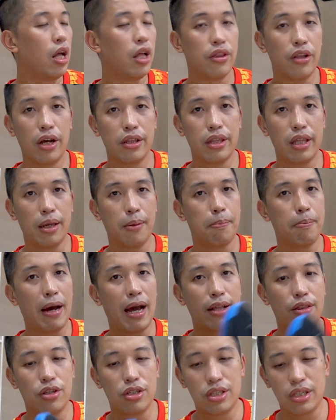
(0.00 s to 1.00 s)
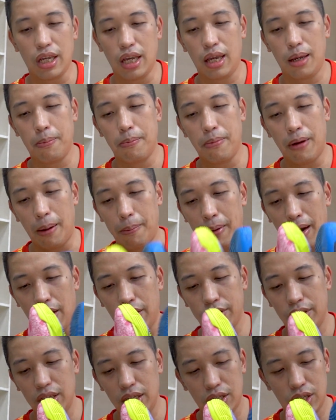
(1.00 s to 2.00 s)
Nothing bad to say
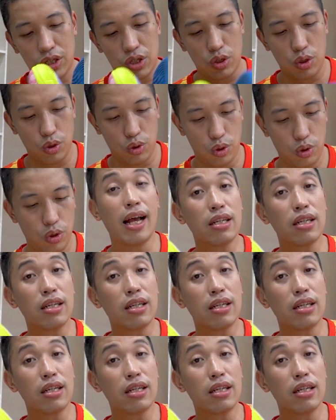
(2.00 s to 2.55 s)
about these two.